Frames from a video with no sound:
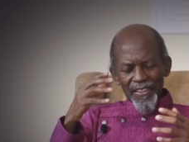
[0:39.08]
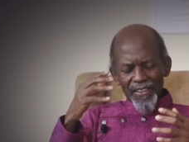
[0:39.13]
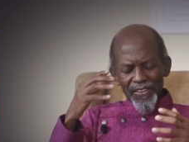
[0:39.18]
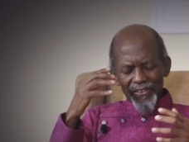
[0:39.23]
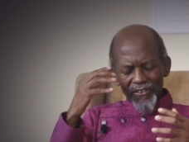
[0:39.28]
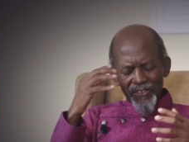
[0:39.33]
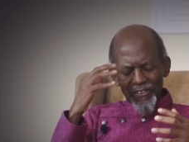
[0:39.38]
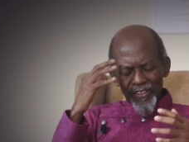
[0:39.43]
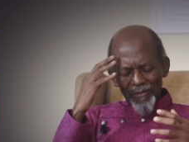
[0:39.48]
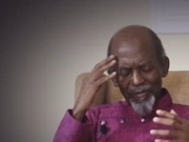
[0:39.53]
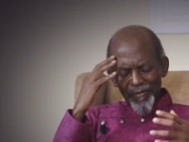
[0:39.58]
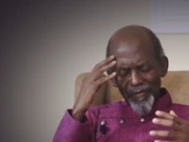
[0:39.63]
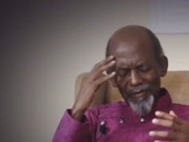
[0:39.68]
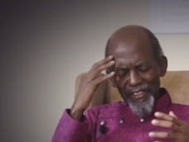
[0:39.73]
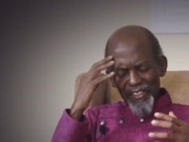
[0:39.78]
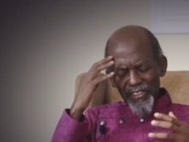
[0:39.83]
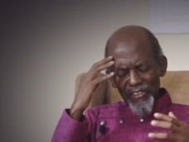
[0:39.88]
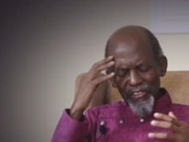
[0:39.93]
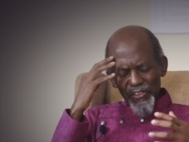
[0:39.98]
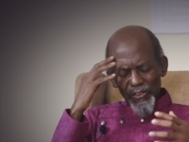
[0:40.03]
some
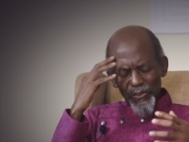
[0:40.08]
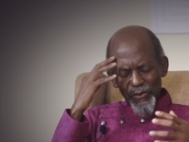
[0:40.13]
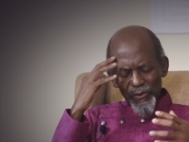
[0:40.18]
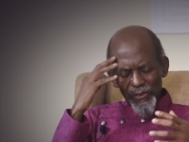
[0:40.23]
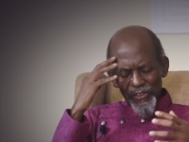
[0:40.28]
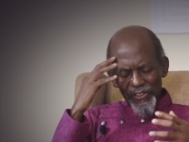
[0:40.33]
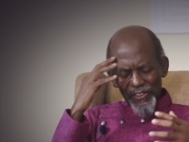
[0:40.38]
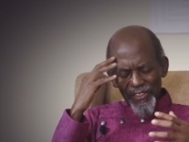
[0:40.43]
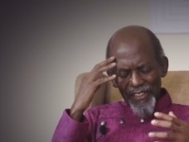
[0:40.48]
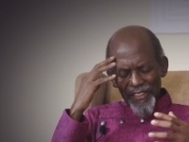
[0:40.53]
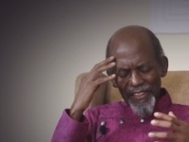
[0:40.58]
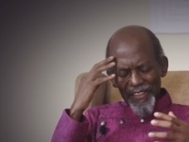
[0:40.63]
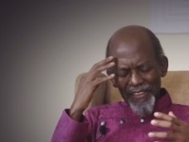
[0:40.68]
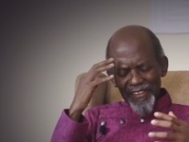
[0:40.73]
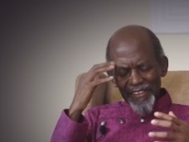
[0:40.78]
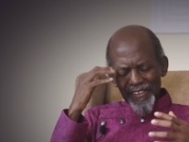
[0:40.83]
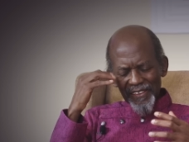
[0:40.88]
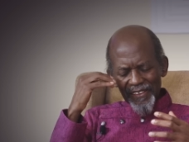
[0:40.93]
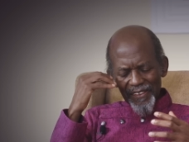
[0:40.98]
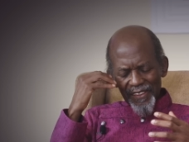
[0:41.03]

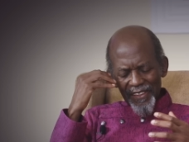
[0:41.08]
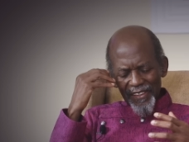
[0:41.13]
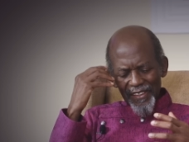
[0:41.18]
intuition,